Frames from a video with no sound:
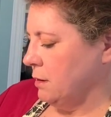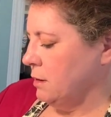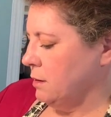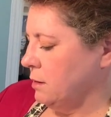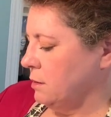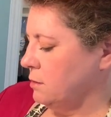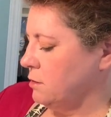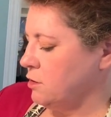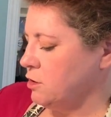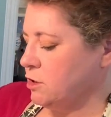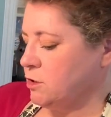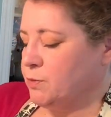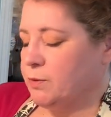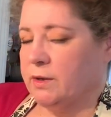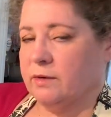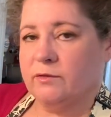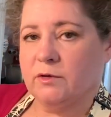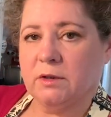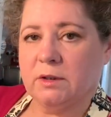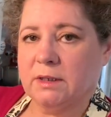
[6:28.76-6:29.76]
It's just
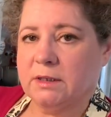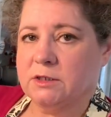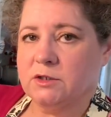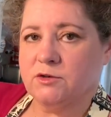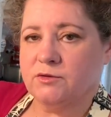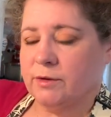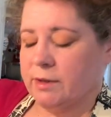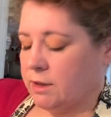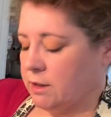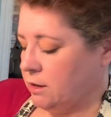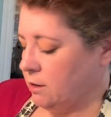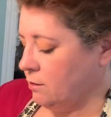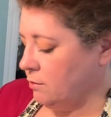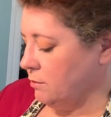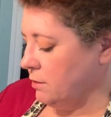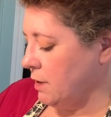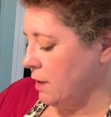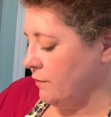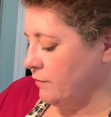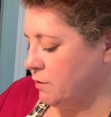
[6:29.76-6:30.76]
whatever you like to drink. You don't
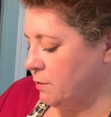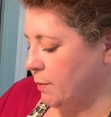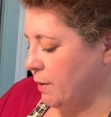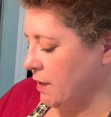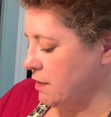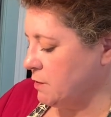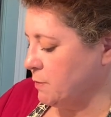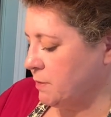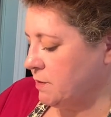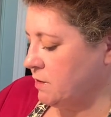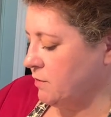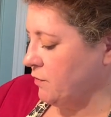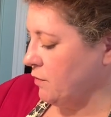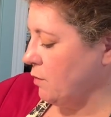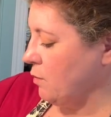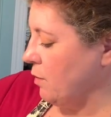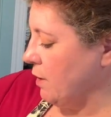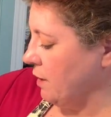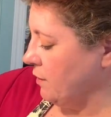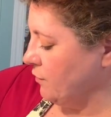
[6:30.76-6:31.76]
have to buy specific
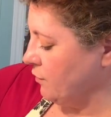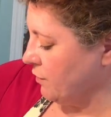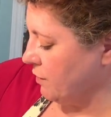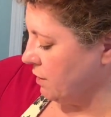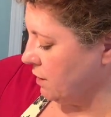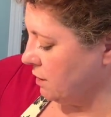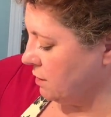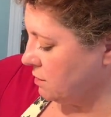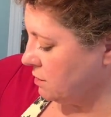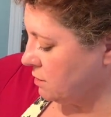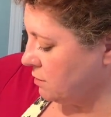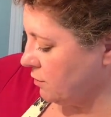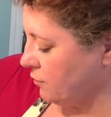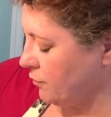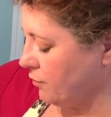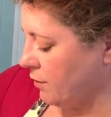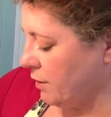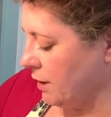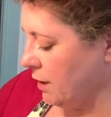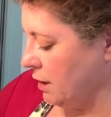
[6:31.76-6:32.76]
wine for this or
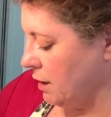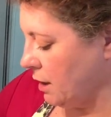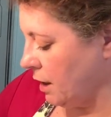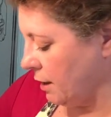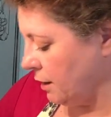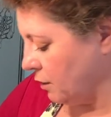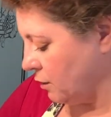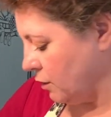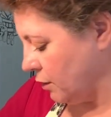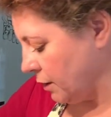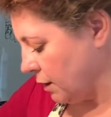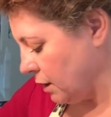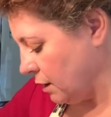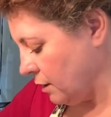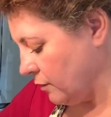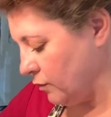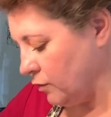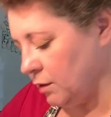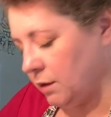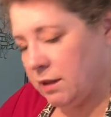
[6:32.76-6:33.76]
for any kind of cooking.
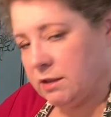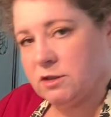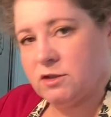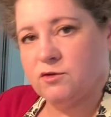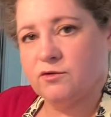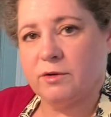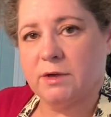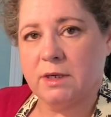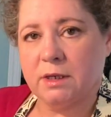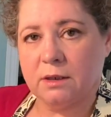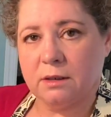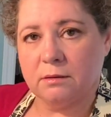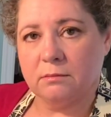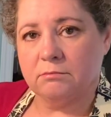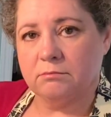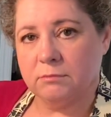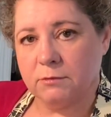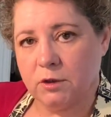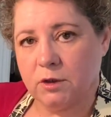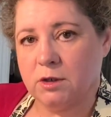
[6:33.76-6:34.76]
If you like to drink it,
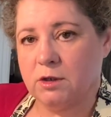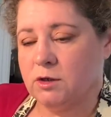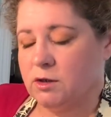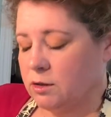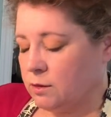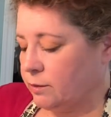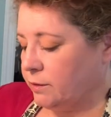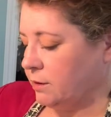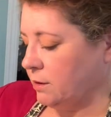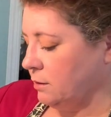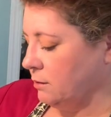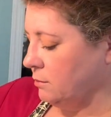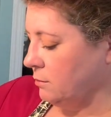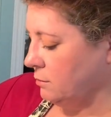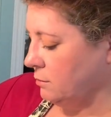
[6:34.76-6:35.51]
you can cook with it.